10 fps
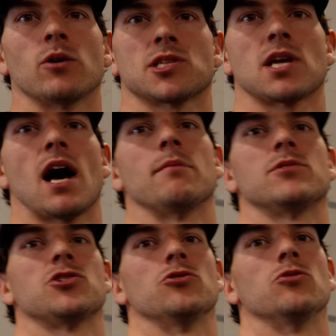it's time
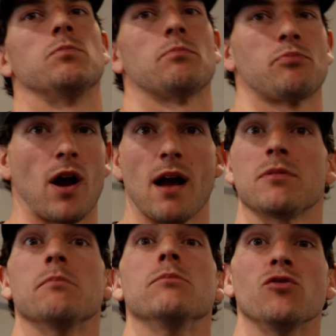to
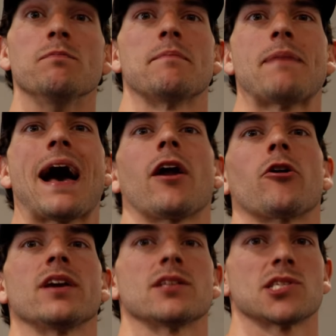prime the movement
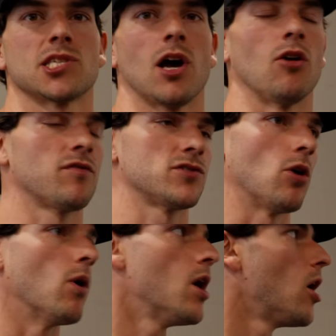pattern itself.
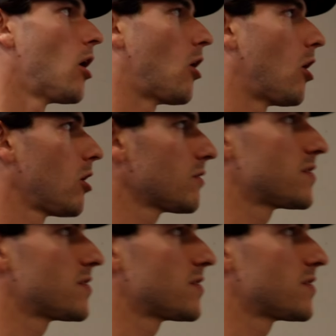So all of